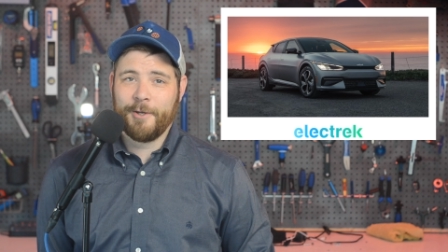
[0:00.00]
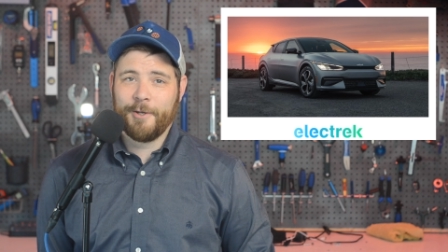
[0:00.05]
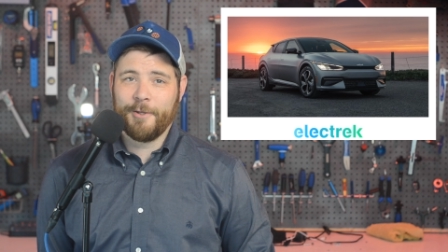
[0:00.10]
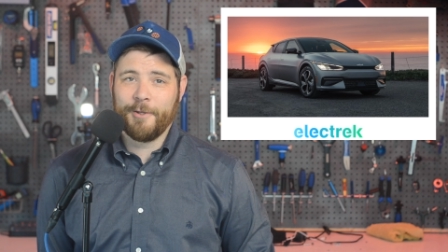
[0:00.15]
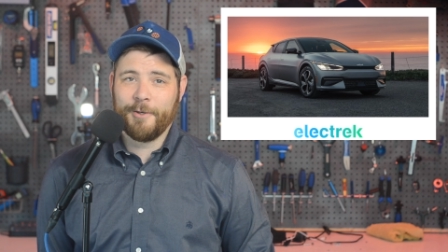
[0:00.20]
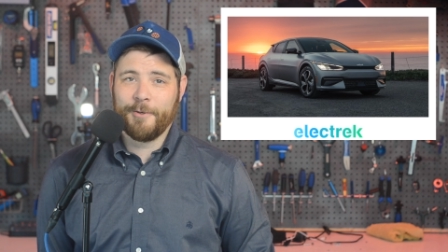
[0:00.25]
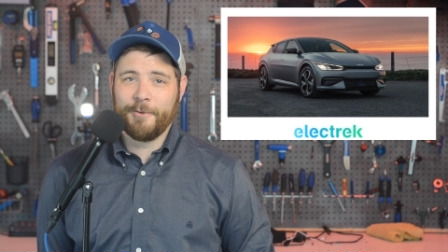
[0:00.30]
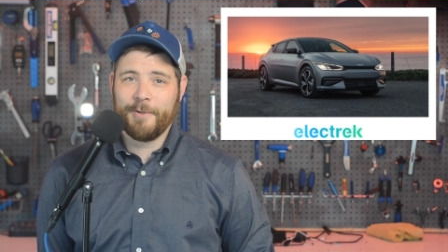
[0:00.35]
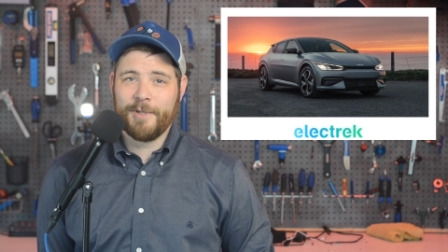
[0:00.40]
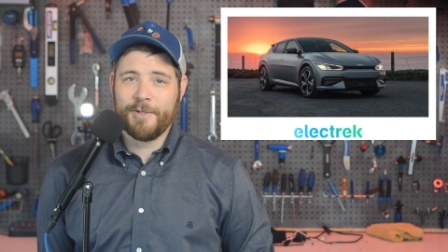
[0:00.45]

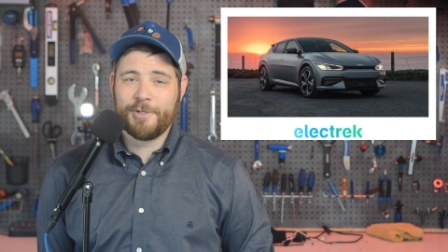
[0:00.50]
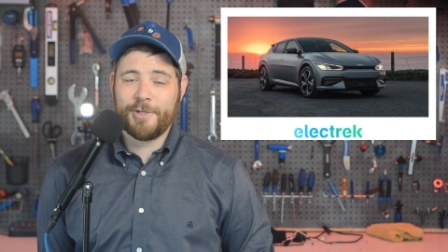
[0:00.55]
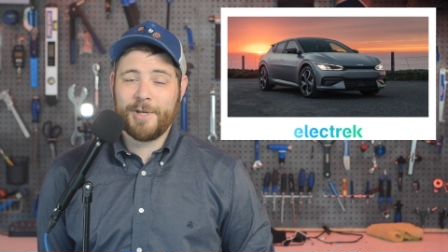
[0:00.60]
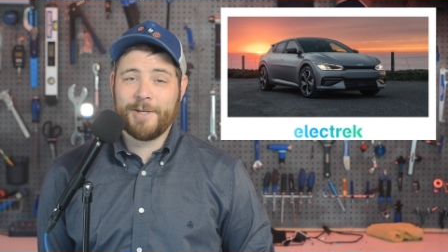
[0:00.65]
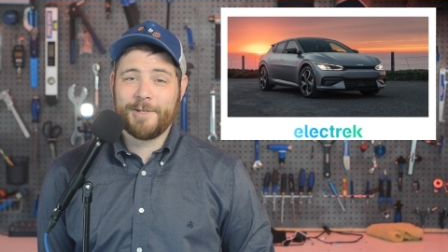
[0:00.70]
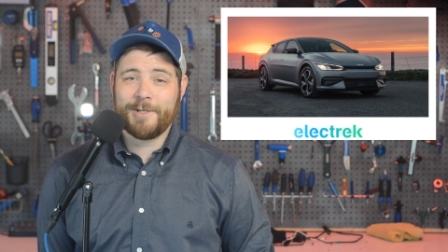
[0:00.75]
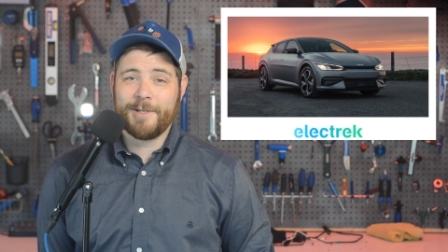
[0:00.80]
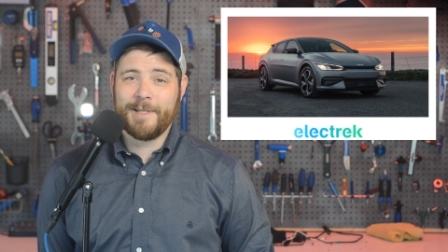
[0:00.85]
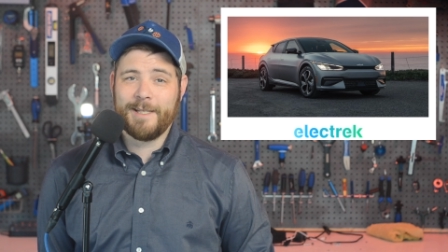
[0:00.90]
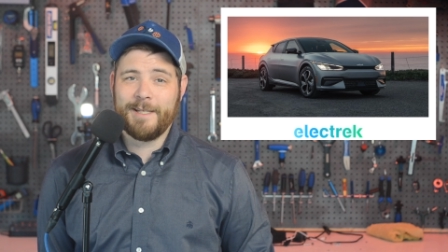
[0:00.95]
though the
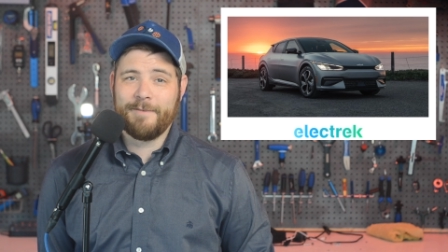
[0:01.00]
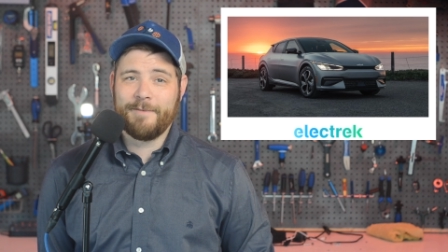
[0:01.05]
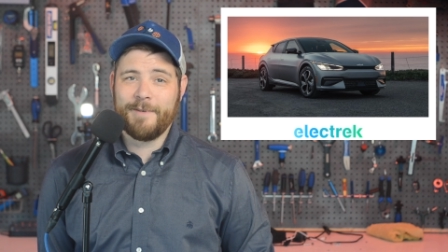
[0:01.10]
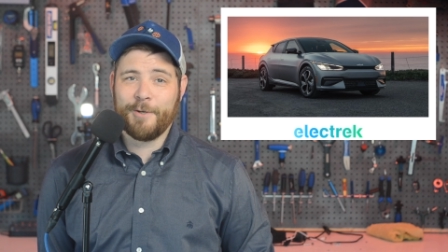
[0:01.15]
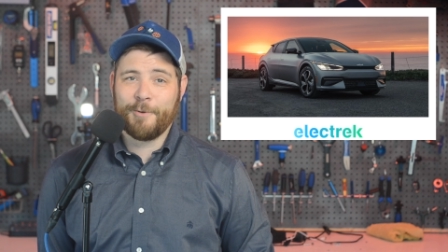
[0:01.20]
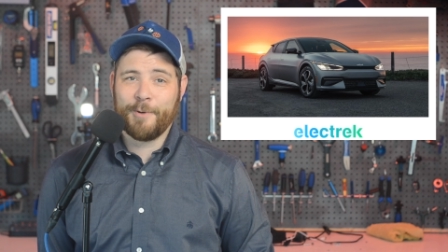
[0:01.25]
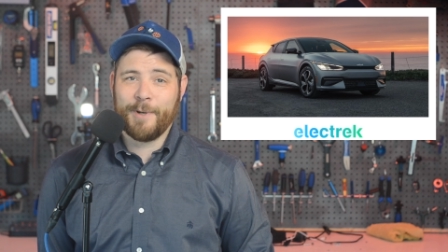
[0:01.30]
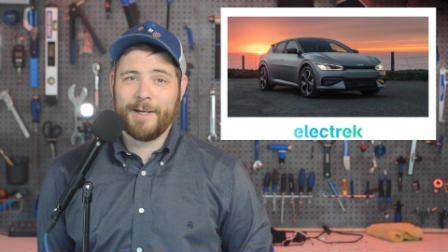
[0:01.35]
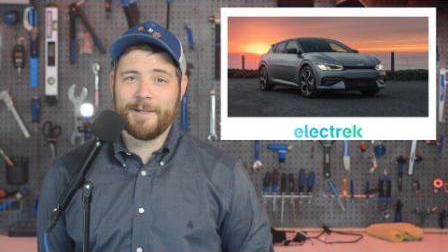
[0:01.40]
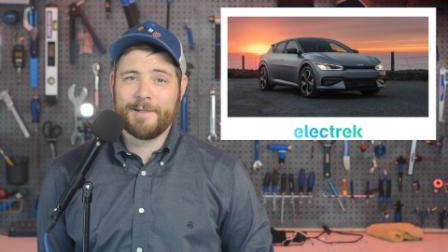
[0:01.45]
change in the
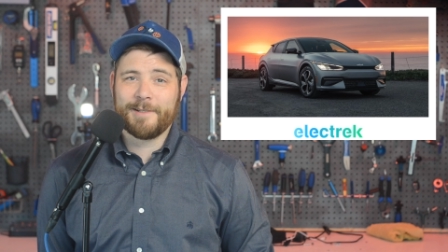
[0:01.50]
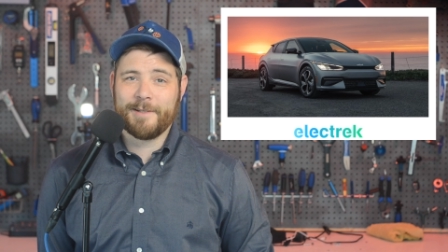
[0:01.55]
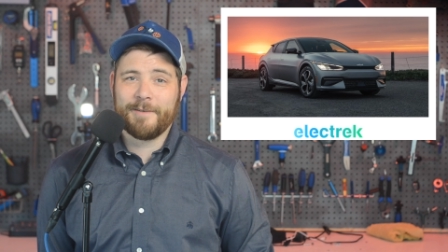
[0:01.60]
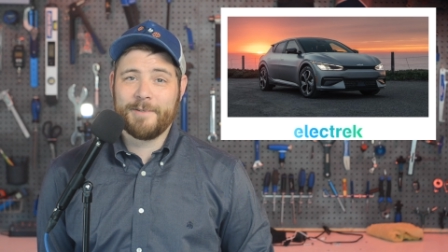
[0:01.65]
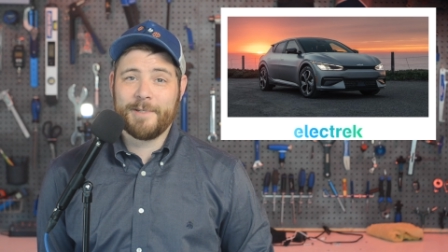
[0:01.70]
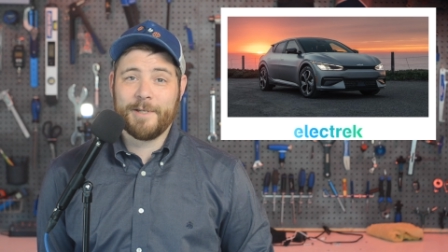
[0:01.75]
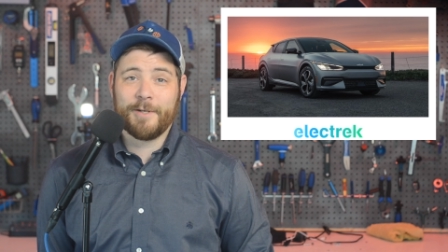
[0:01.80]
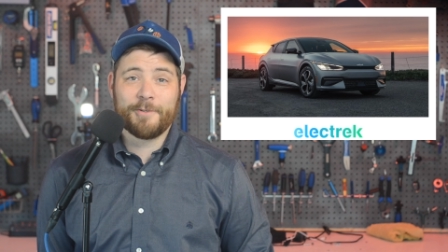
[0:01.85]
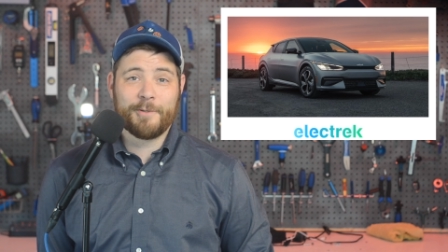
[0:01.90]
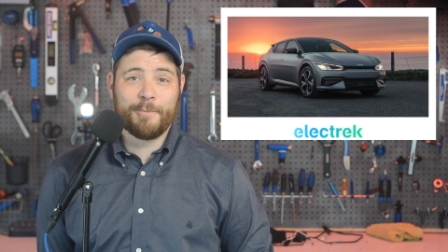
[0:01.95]
EV credits
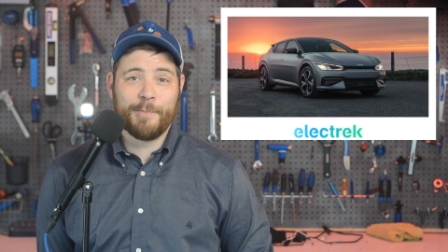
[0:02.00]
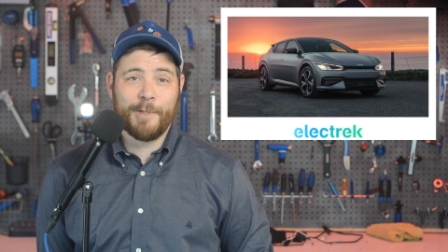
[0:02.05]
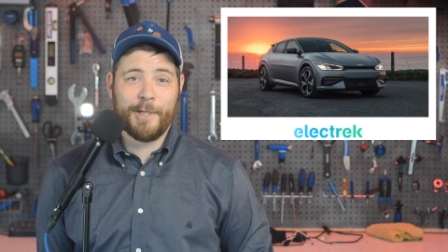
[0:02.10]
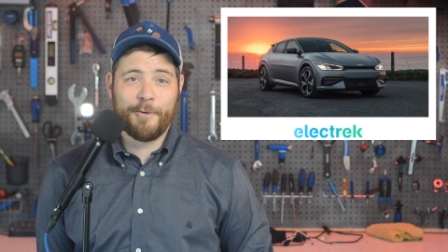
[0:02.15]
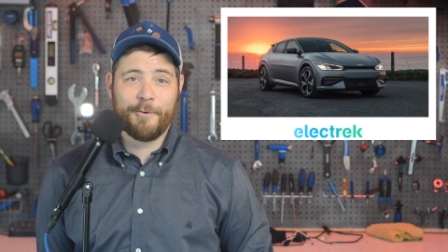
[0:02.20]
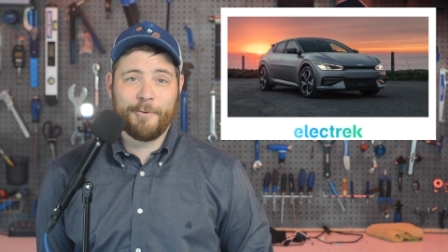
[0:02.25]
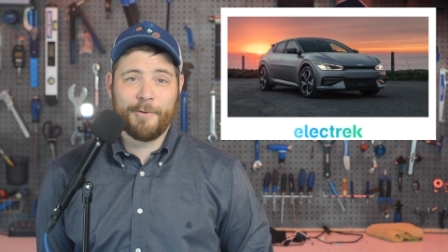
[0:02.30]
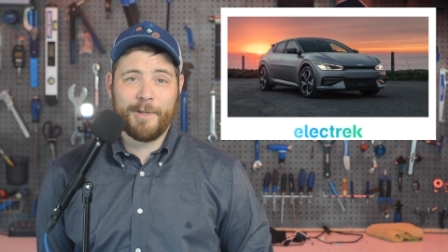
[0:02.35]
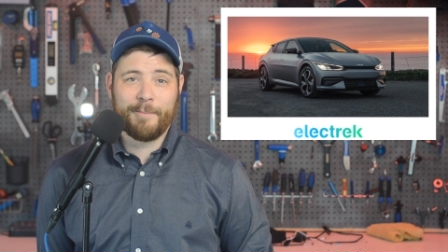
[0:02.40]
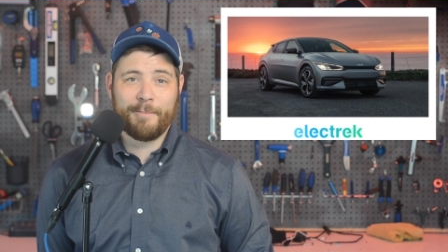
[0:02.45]
have dealt a
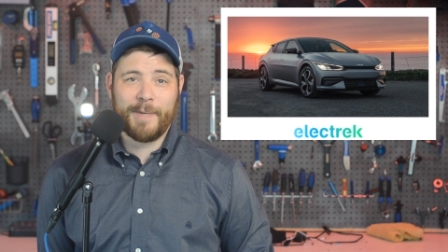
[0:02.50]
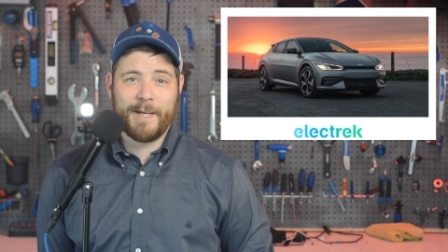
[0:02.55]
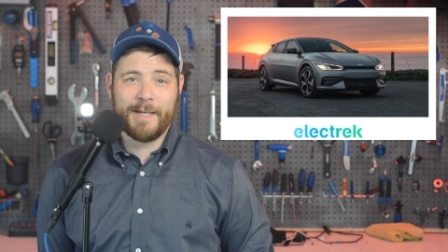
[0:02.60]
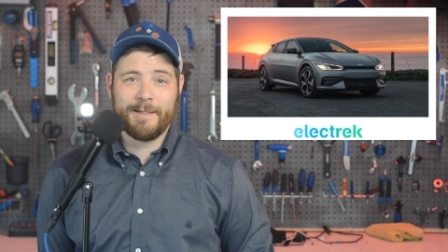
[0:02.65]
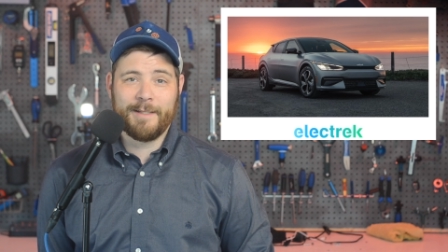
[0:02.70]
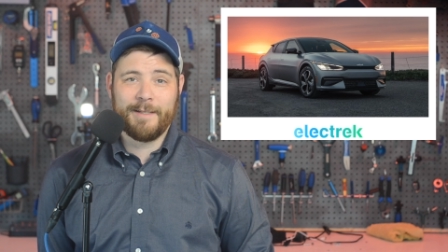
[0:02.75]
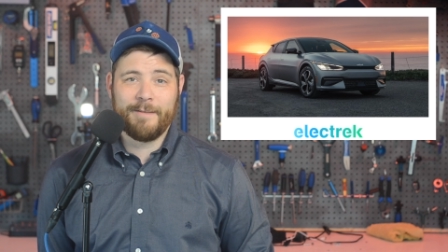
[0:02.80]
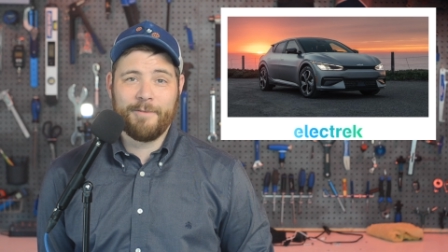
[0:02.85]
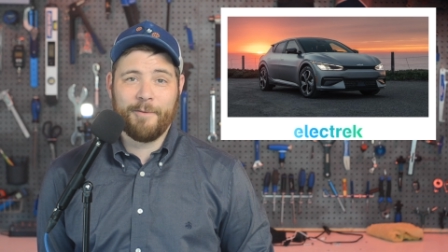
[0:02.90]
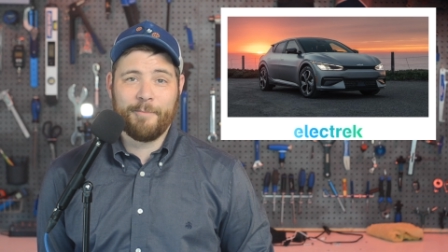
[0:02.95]
blow that might
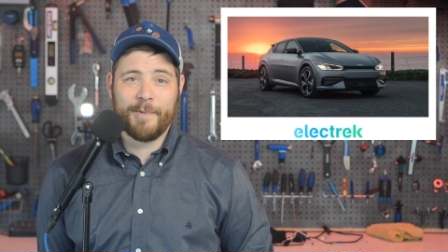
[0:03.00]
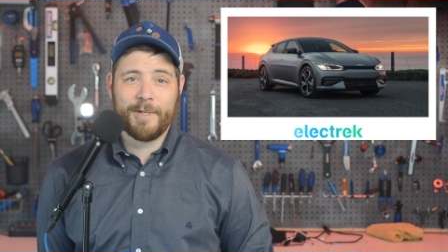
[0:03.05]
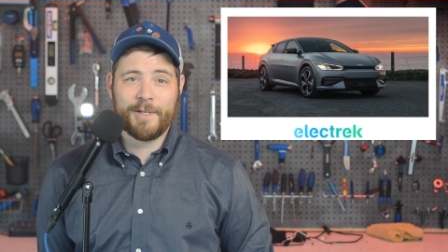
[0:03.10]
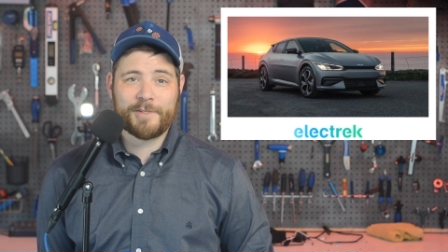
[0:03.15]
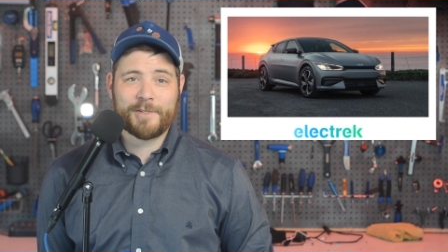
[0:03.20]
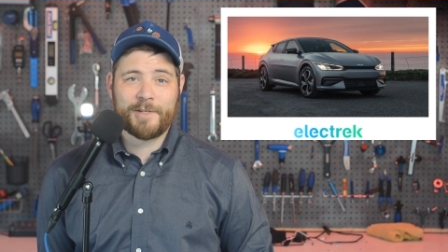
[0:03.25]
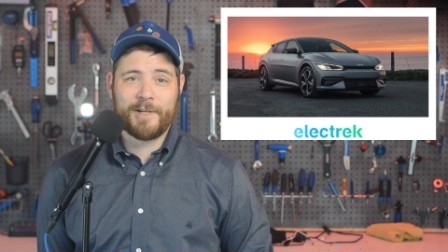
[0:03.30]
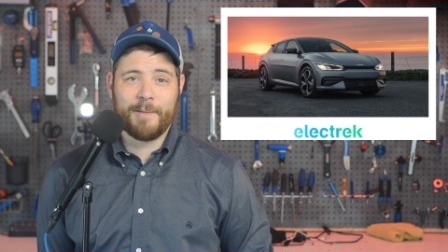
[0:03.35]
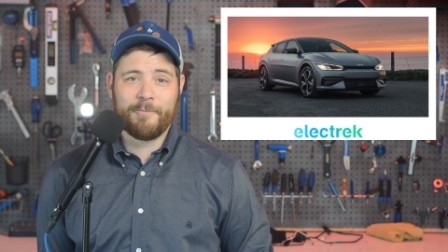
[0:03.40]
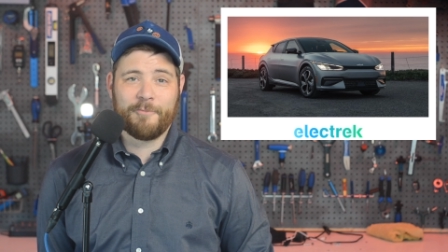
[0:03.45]
leave them in a
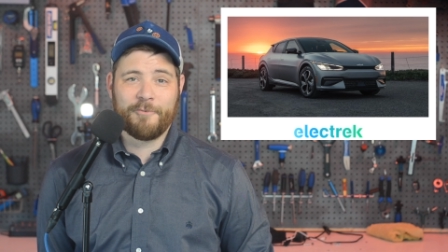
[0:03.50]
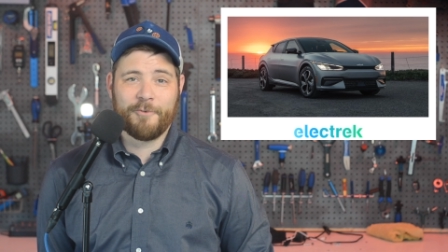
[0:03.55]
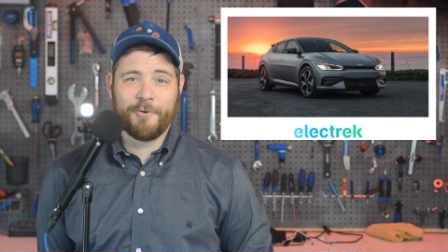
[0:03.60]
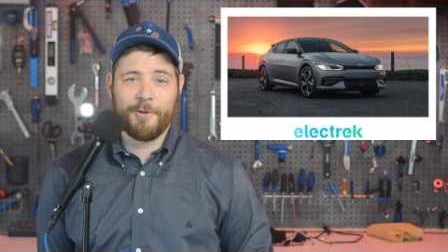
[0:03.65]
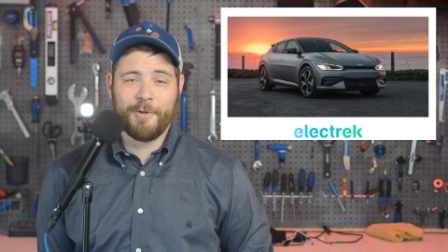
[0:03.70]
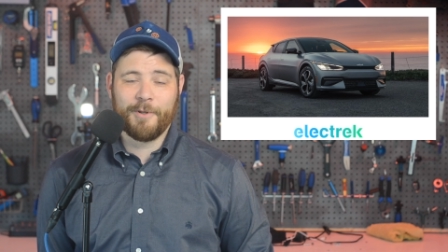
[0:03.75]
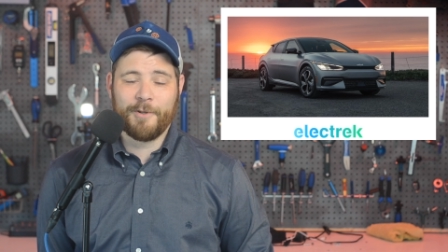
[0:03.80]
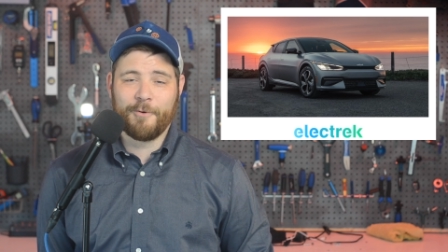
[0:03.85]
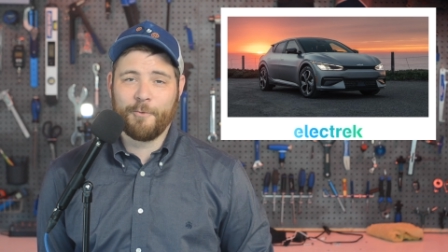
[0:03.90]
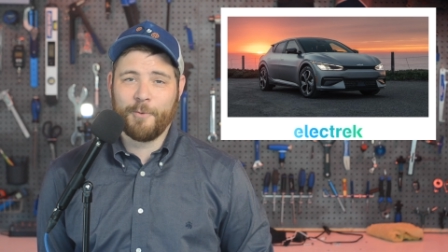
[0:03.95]
slump for a little